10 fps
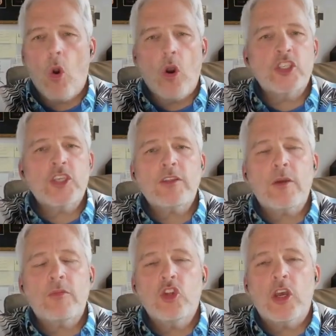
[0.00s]
Or set
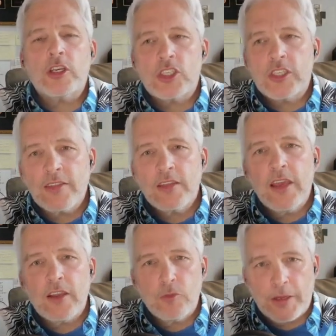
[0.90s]
the look, set the
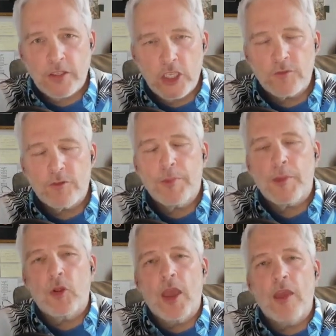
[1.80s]
expectation for
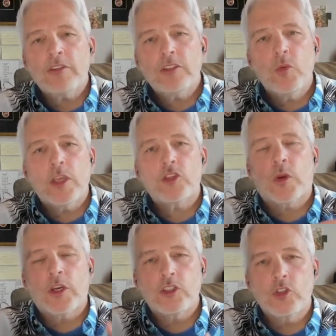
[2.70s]
people. Every two weeks,
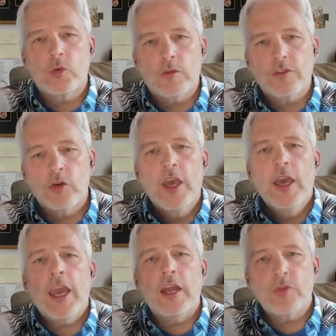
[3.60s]
we're going to do a review.
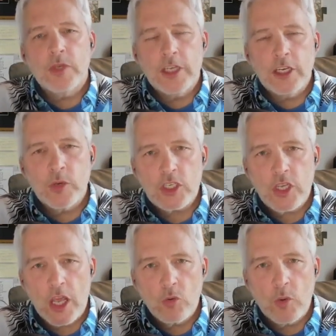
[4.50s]
And if we need to
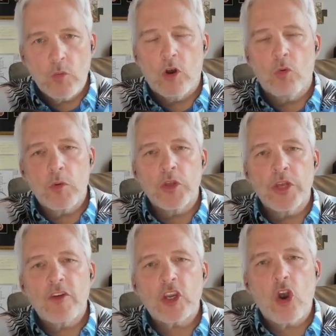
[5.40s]
extend, we will. We will
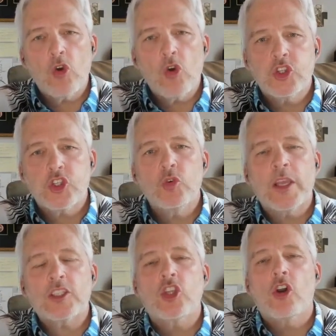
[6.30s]
never go two
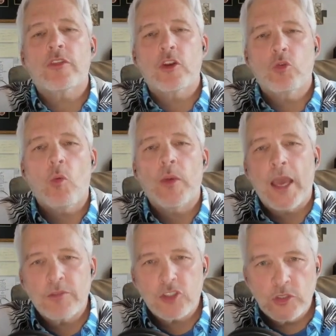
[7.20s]
weeks longer than what we
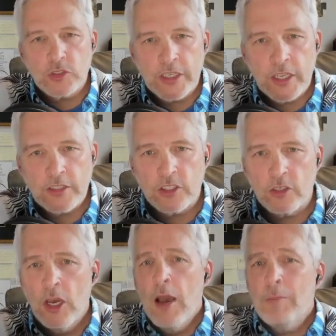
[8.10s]
absolutely need to
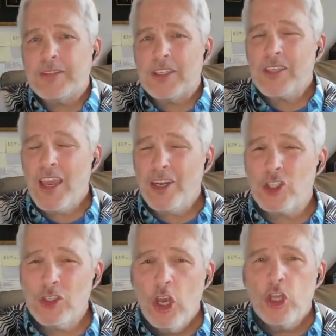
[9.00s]
do. But to say right. to
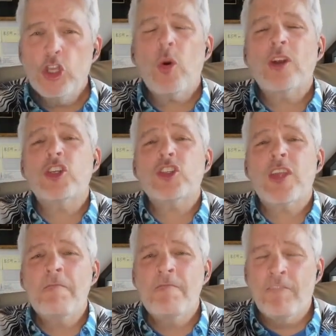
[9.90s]
June, you are just
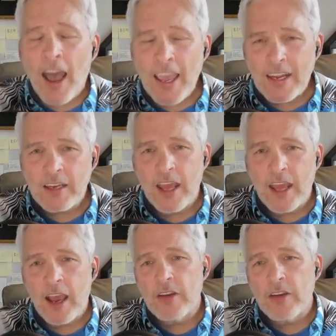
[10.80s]
inviting now